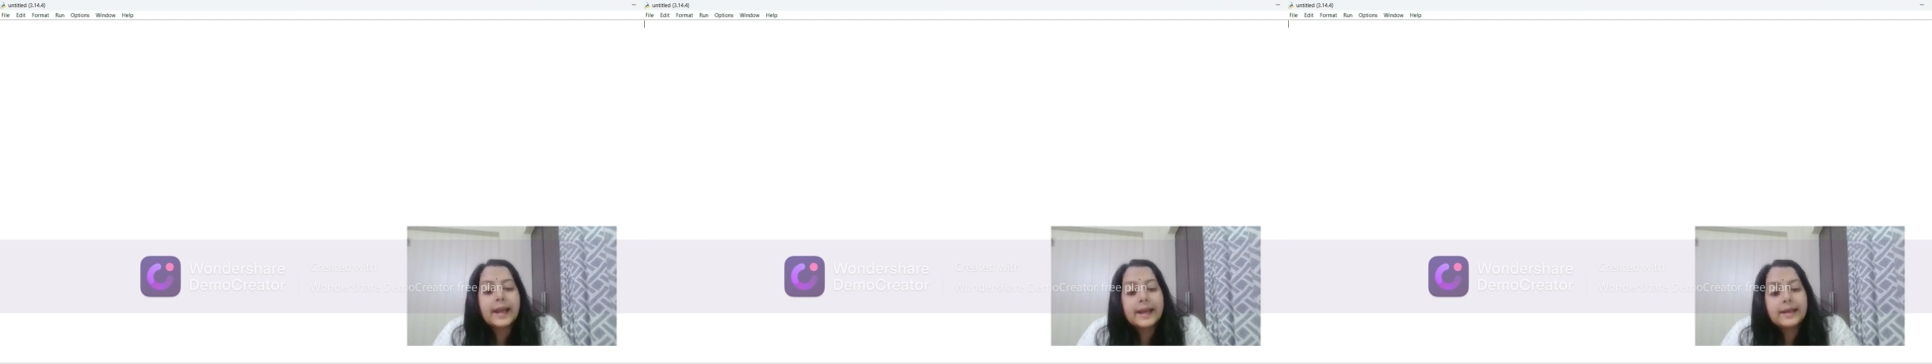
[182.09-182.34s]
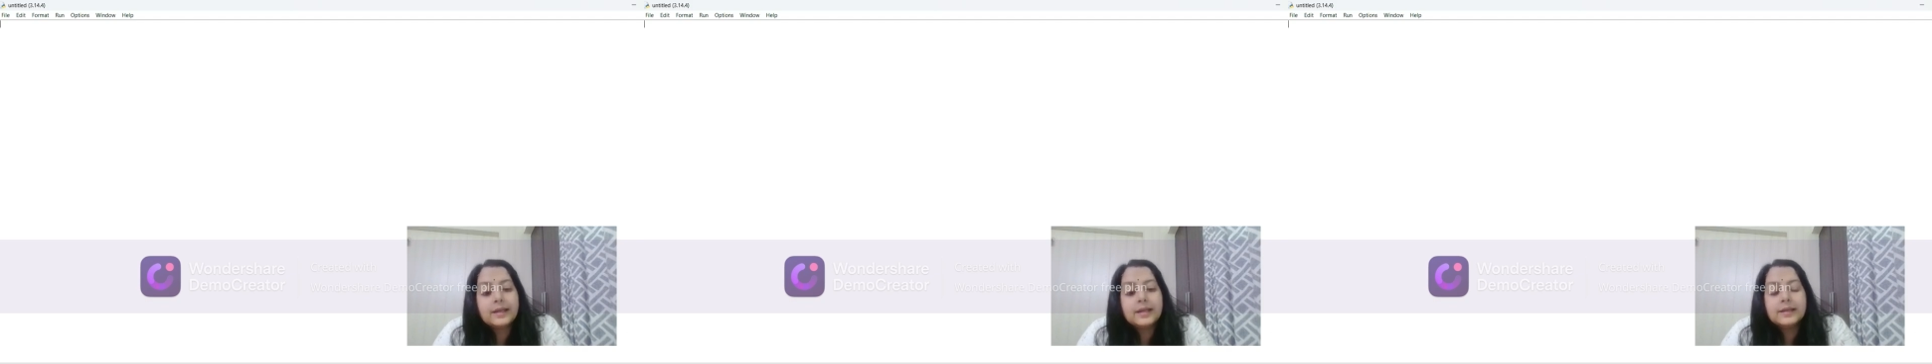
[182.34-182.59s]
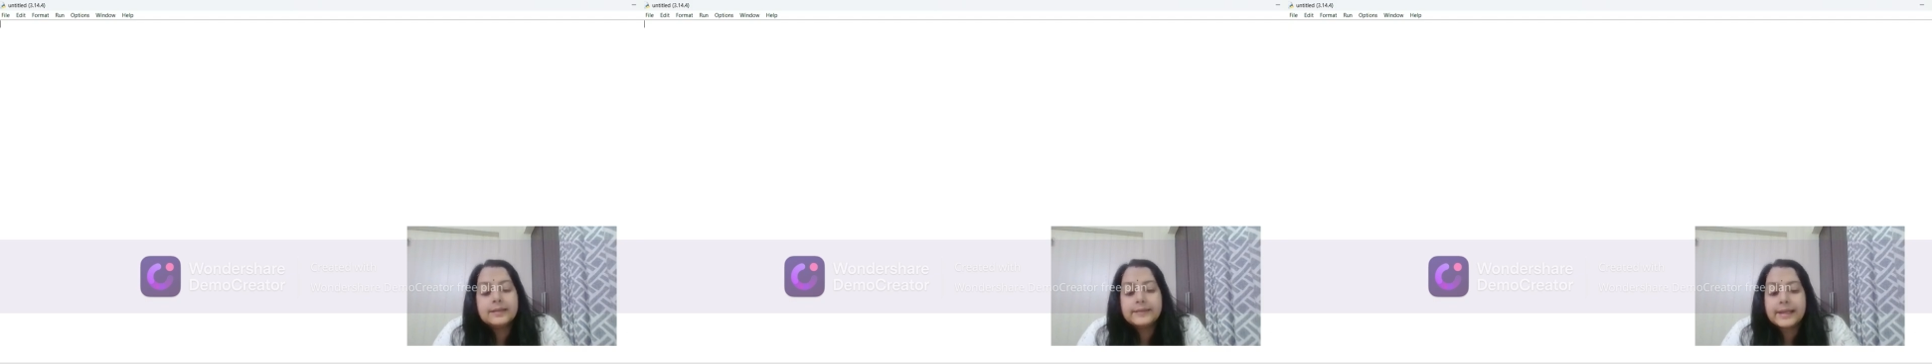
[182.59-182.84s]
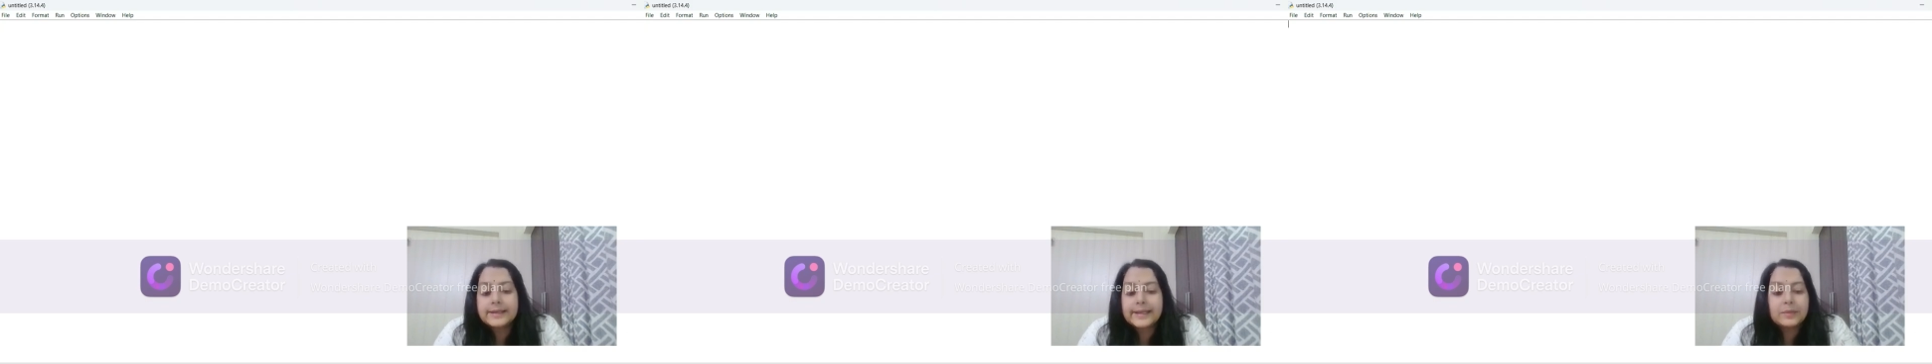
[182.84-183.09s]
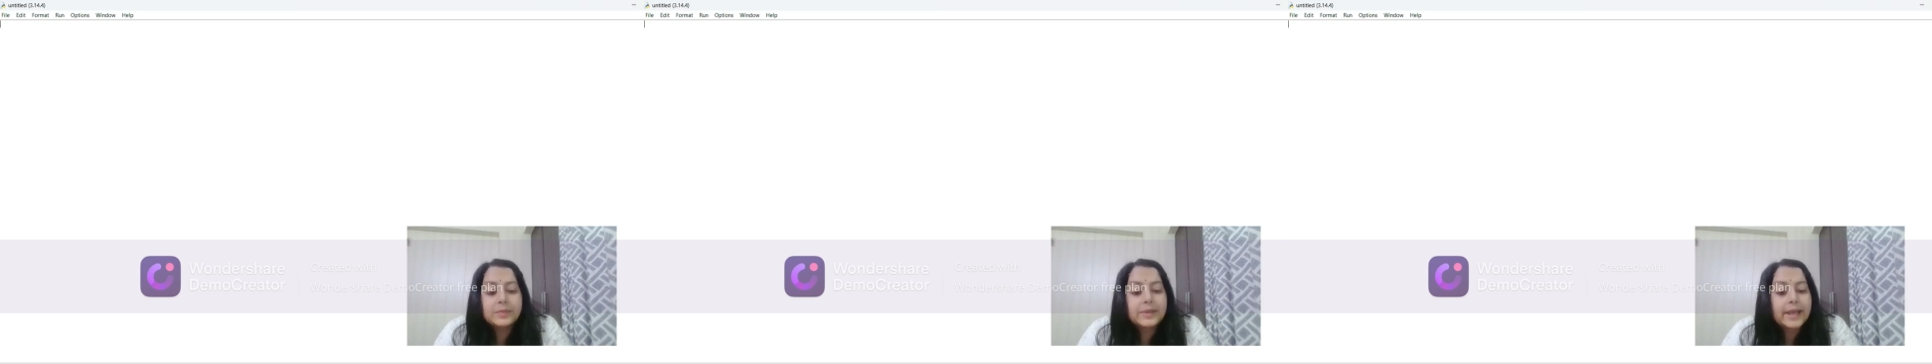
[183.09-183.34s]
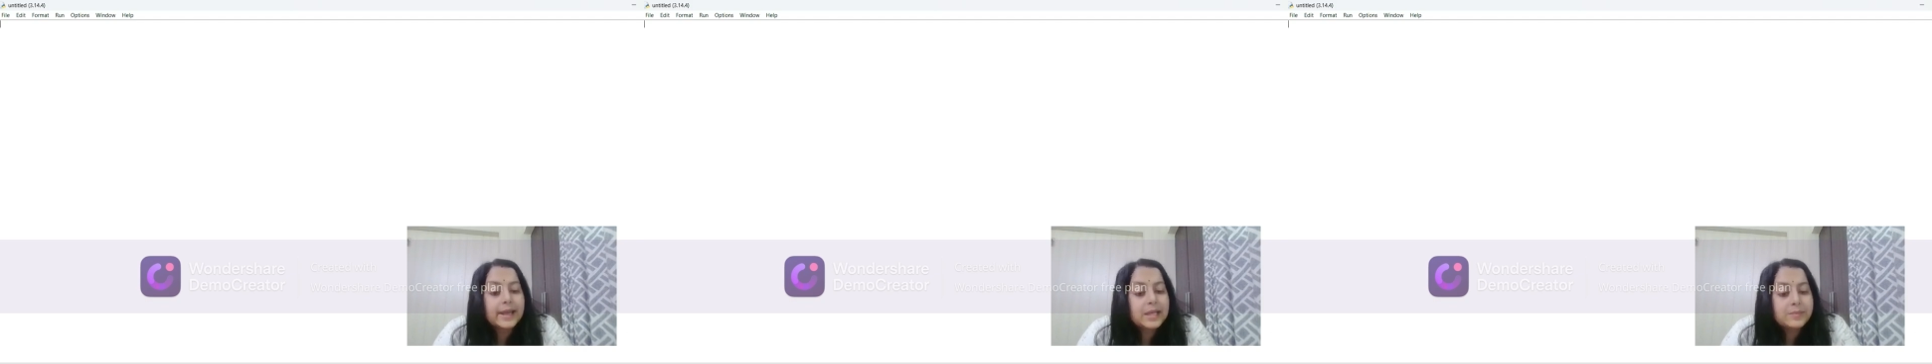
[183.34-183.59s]
and that can
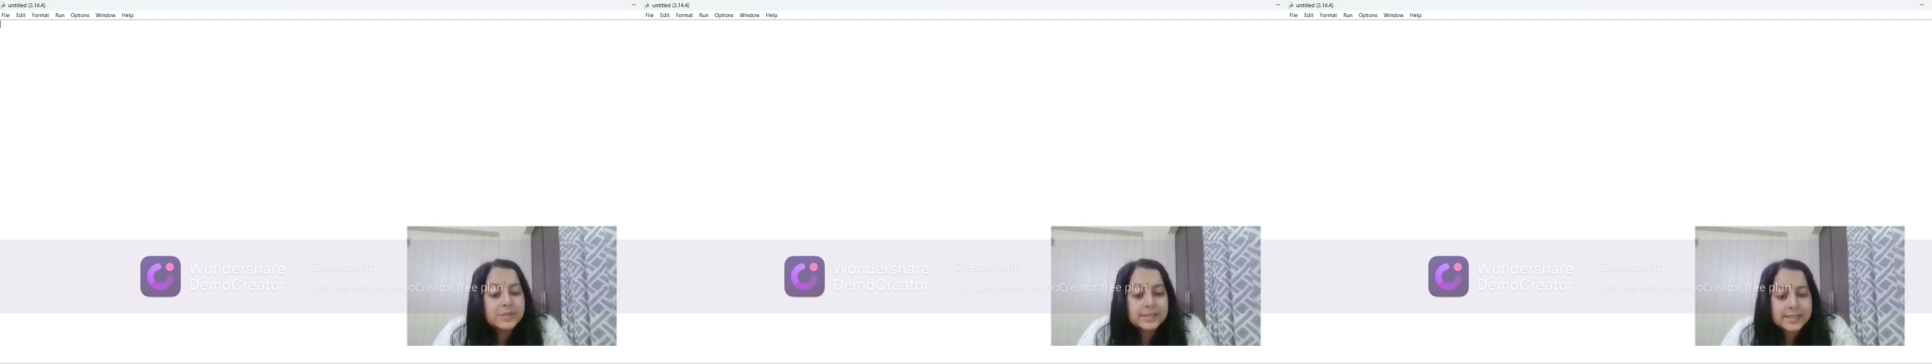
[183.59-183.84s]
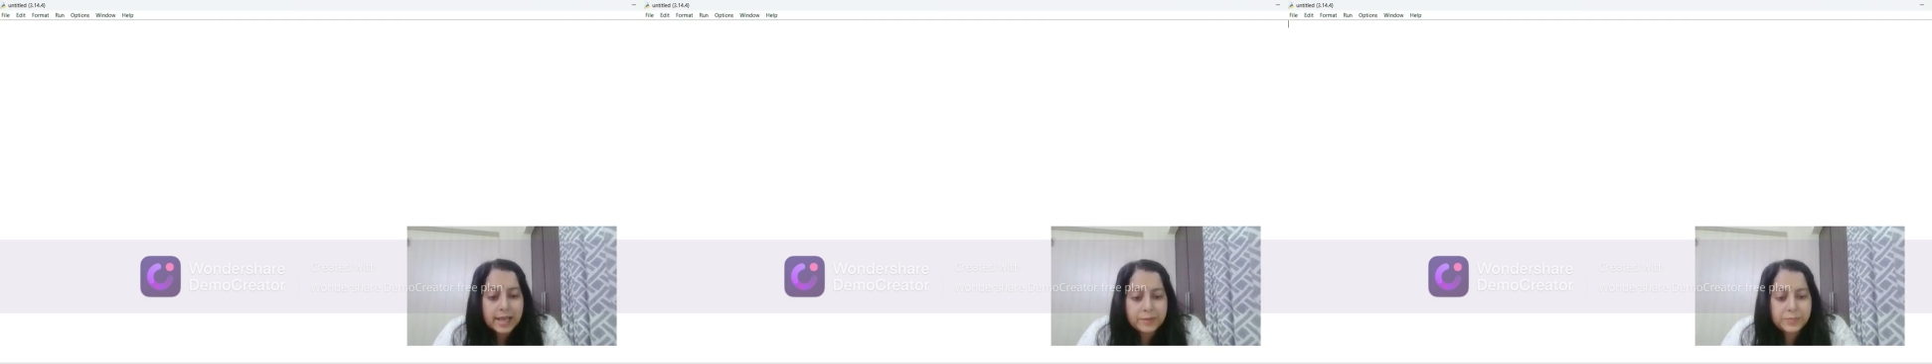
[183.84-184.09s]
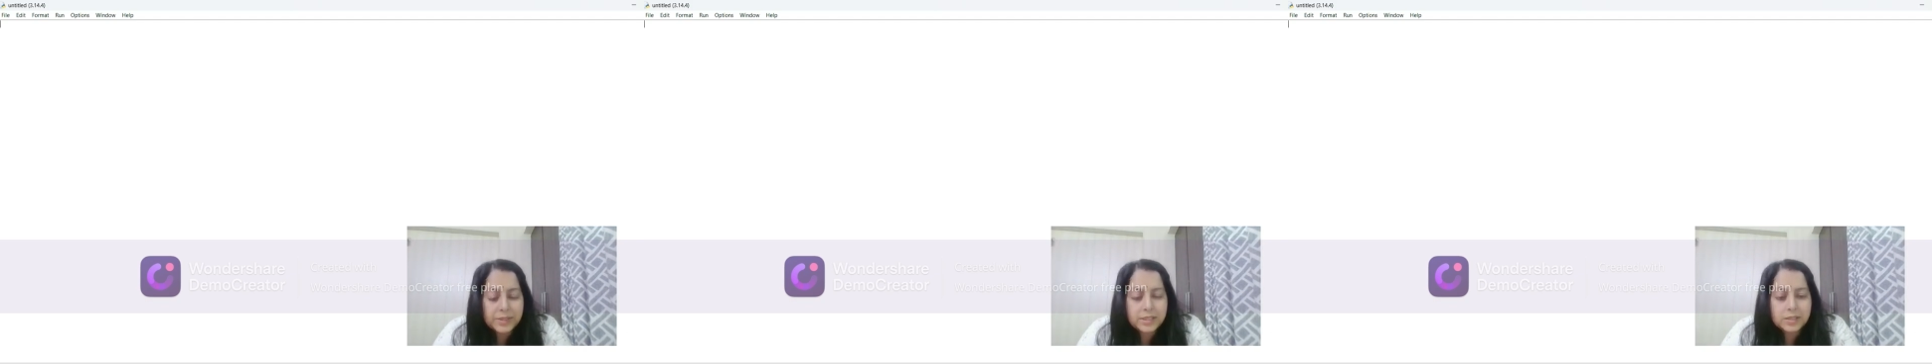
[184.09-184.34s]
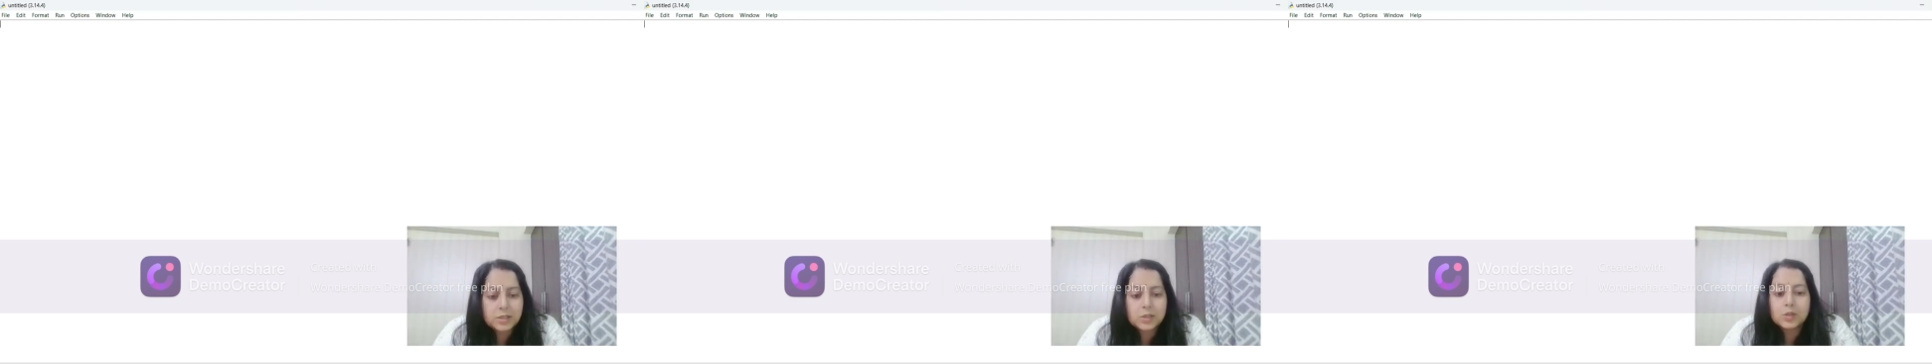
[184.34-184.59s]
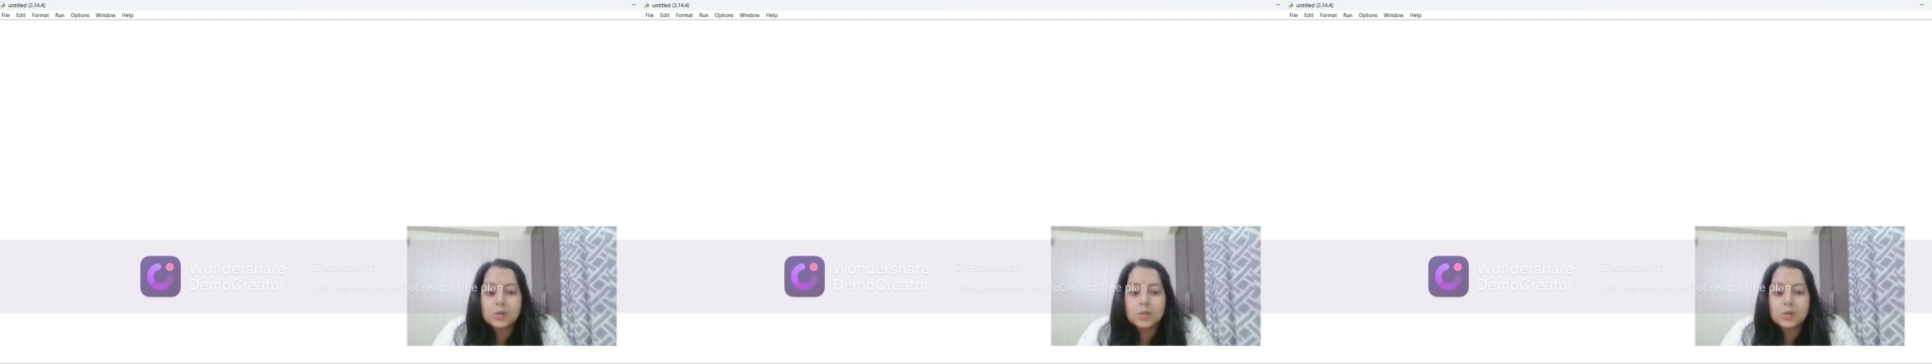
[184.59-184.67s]
be any mishappening.